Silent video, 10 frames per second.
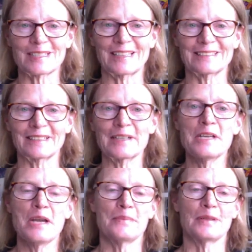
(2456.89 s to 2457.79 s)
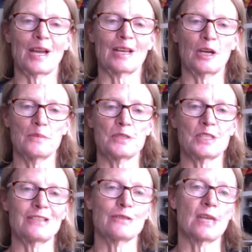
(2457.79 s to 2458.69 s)
Canada, but I hope to
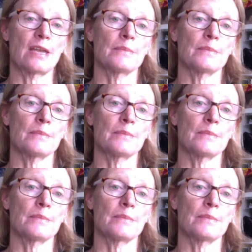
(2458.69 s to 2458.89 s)
see you there.